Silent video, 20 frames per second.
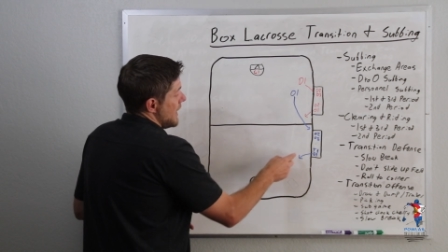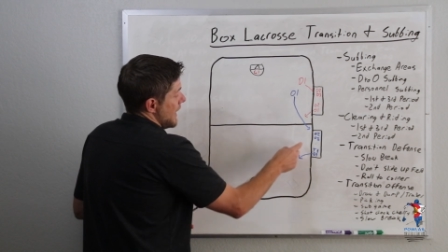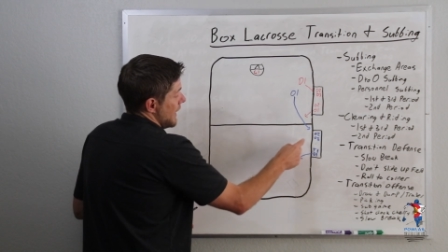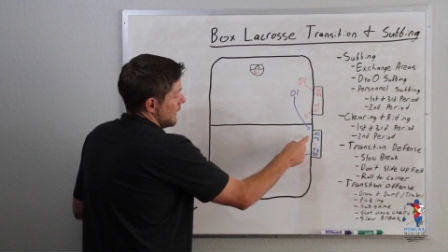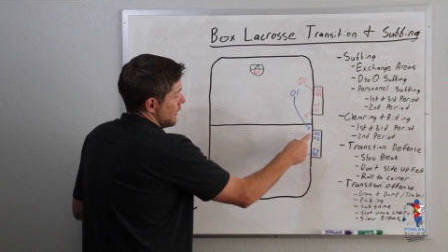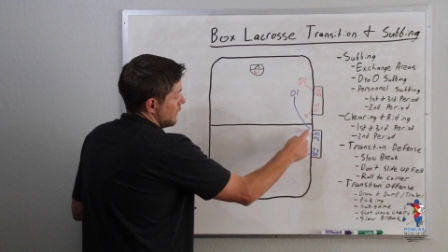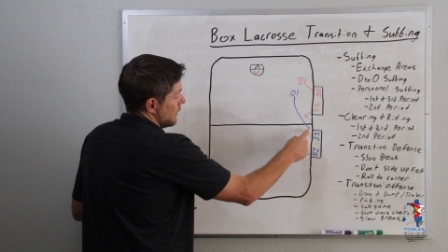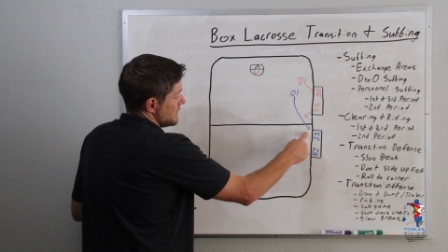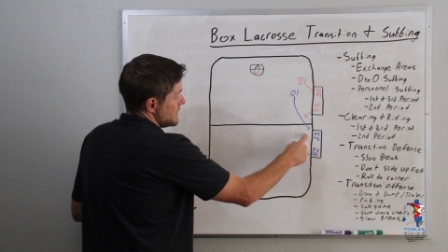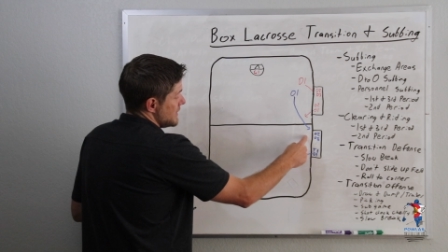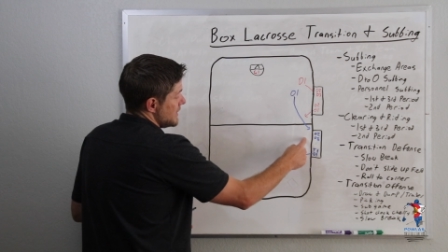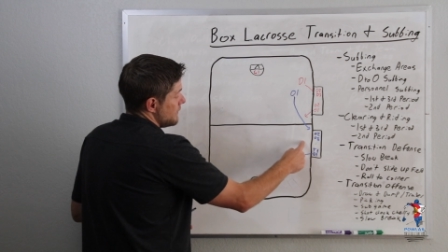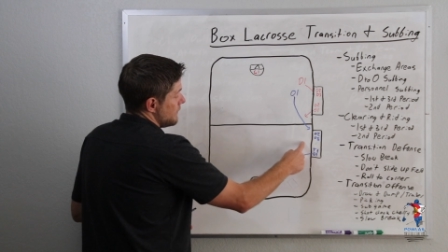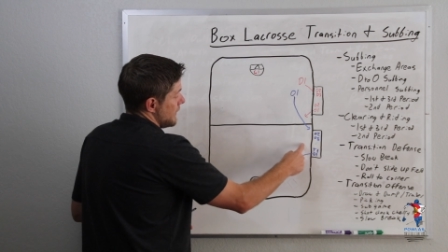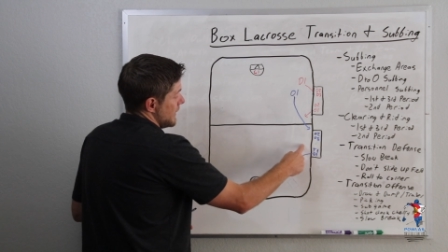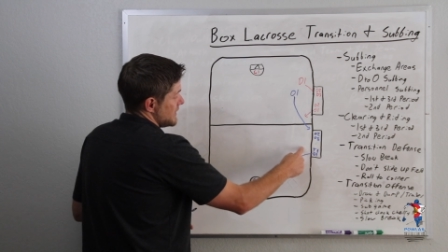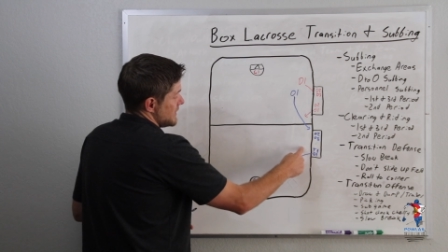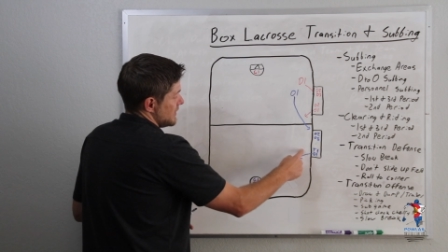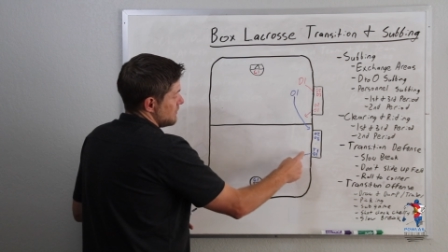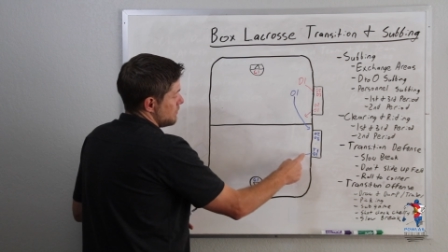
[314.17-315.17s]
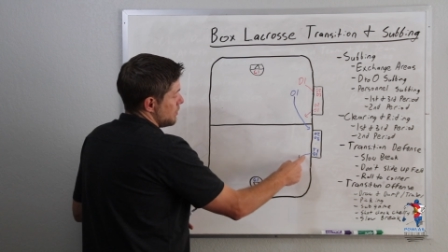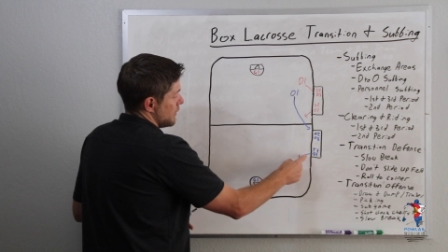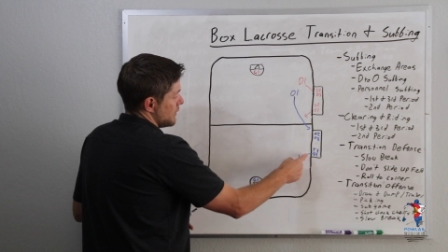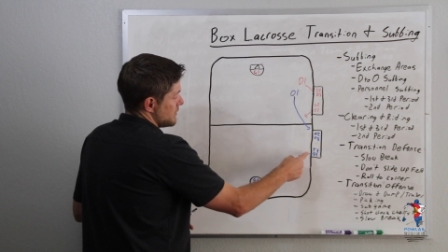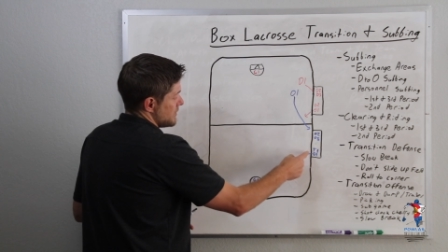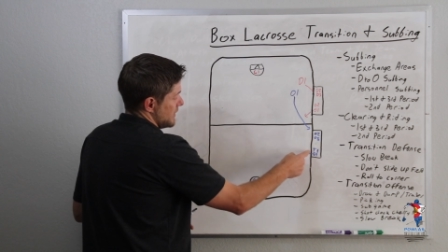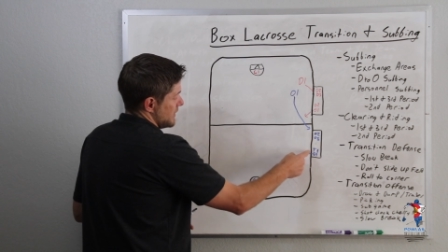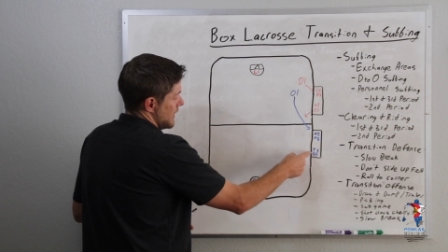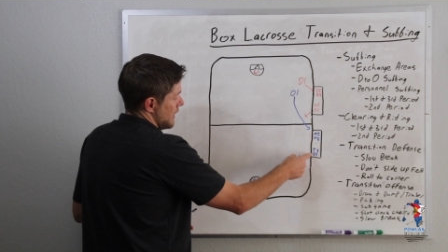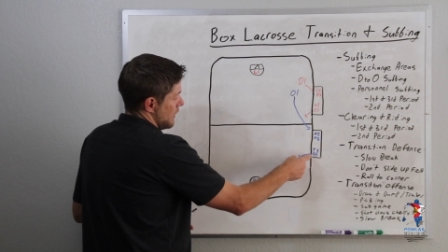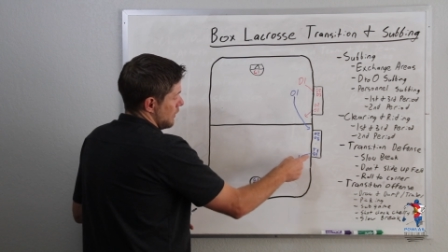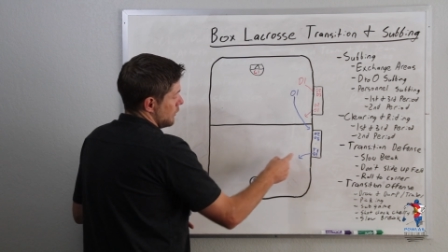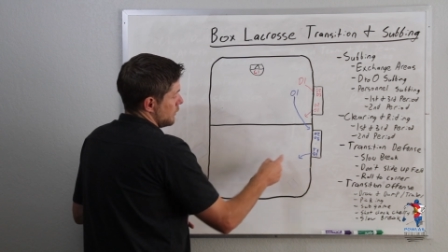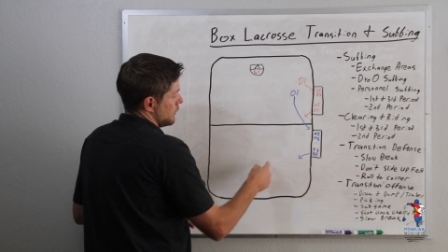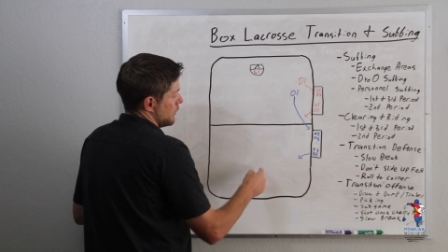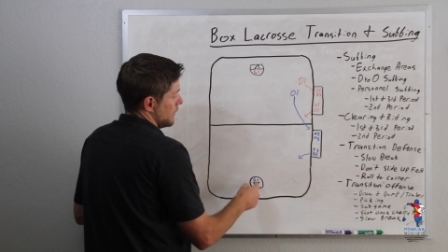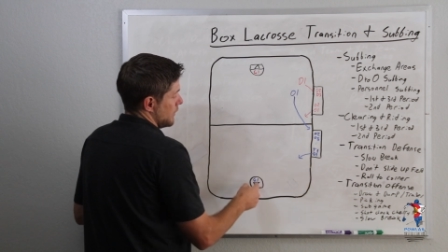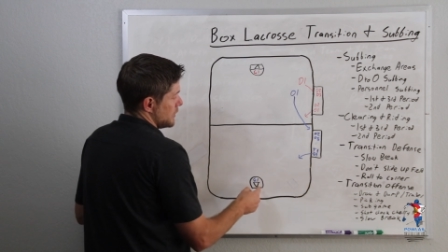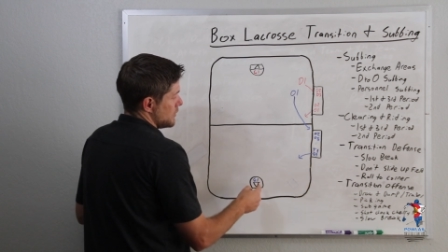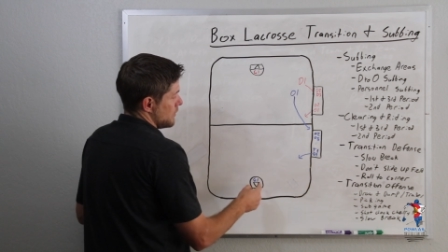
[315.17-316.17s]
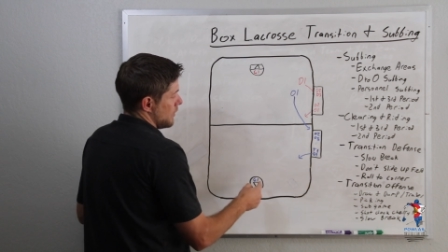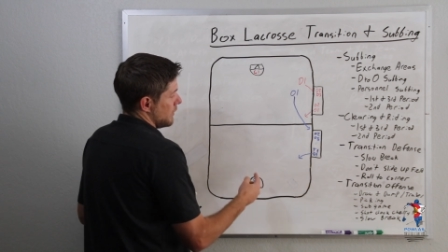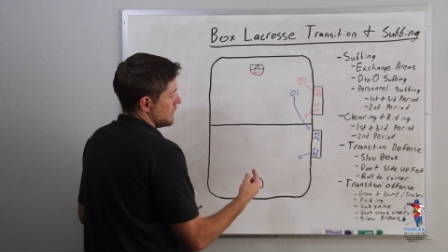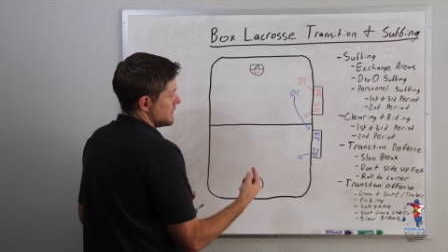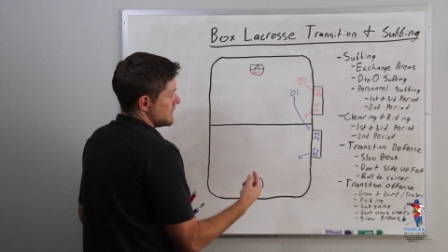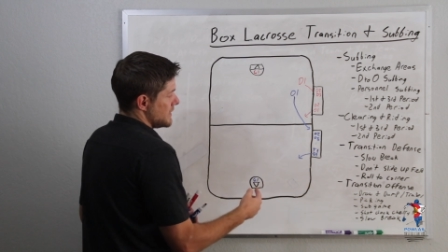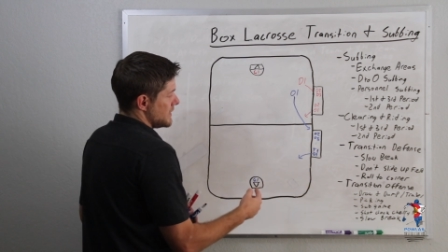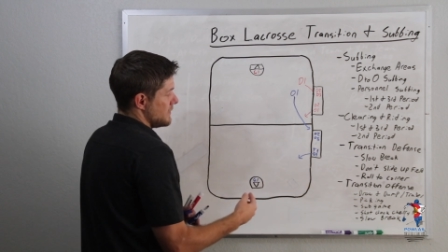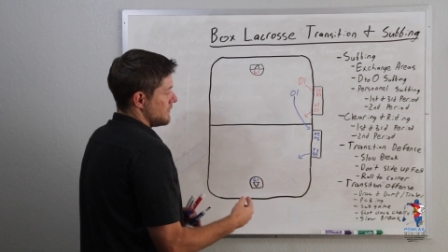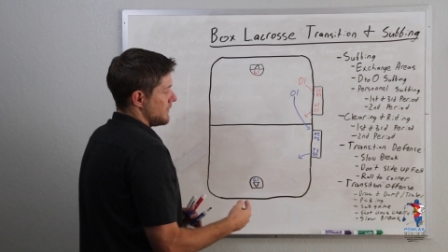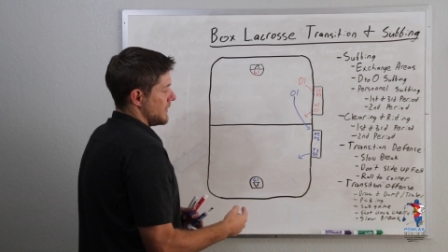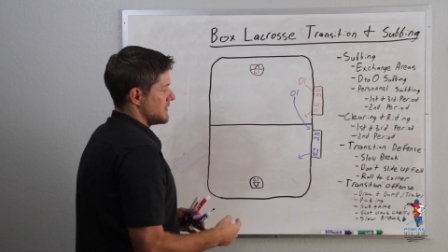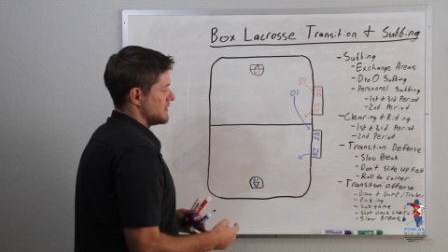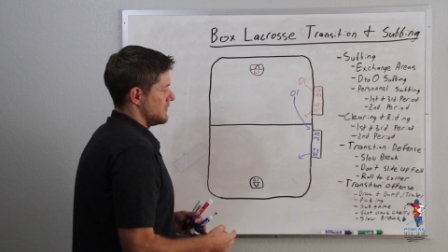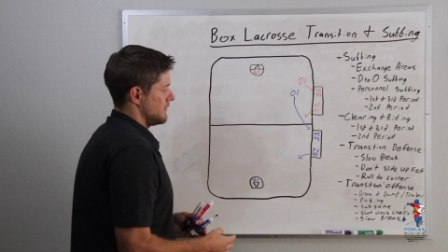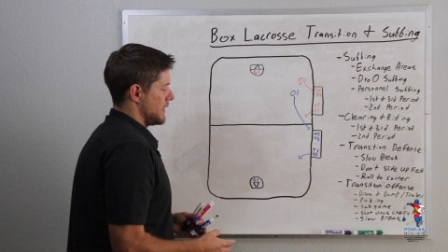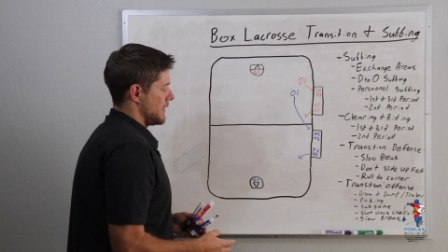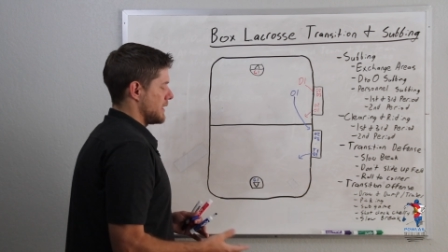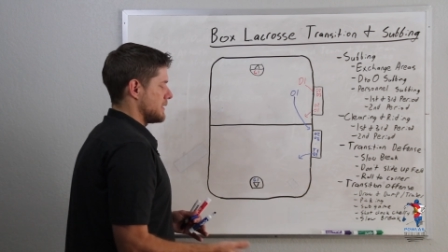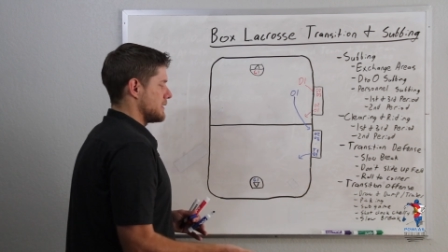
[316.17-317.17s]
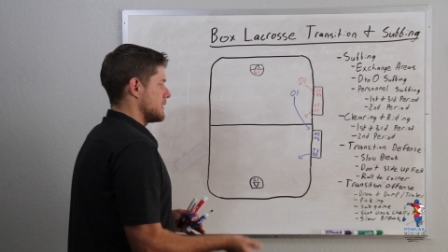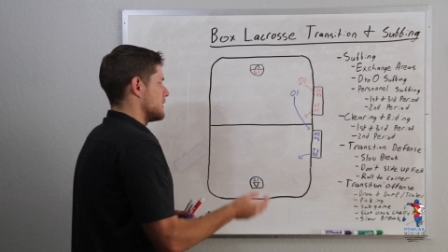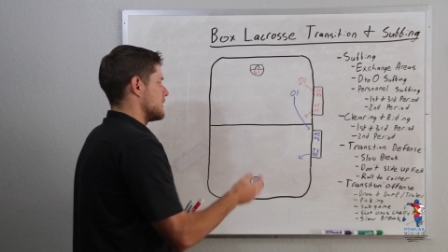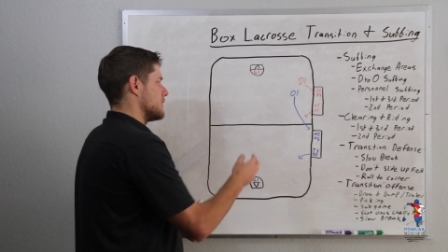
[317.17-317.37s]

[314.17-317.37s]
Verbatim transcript: and our defensive personnel are going to our defensive end.